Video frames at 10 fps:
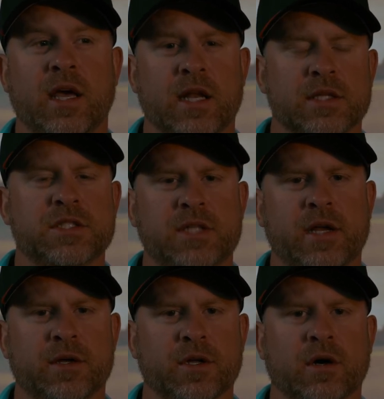and it
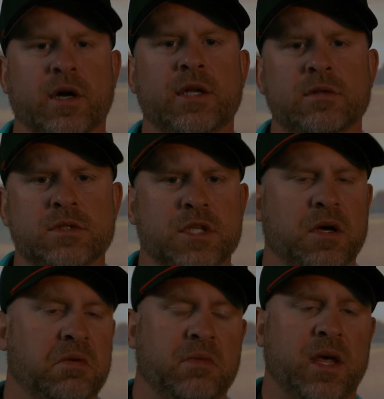stayed on the green.
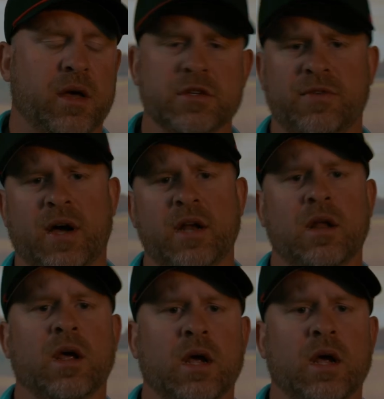So it was fine.